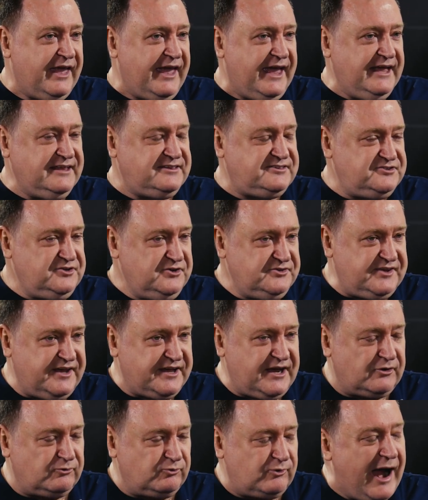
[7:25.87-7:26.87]
It's
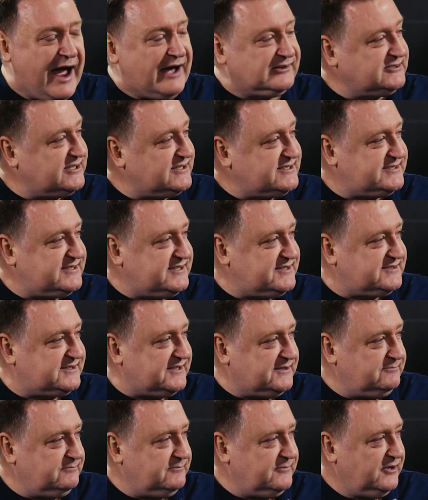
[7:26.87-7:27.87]
using a router
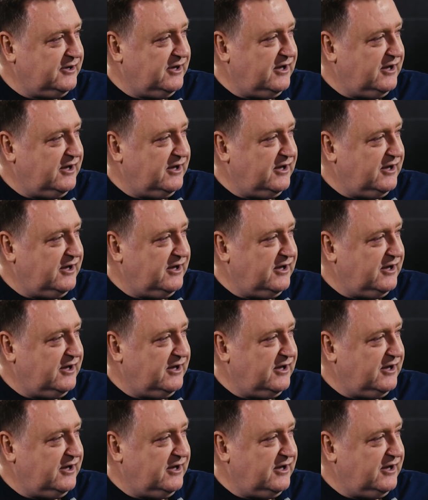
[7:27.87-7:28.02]
system,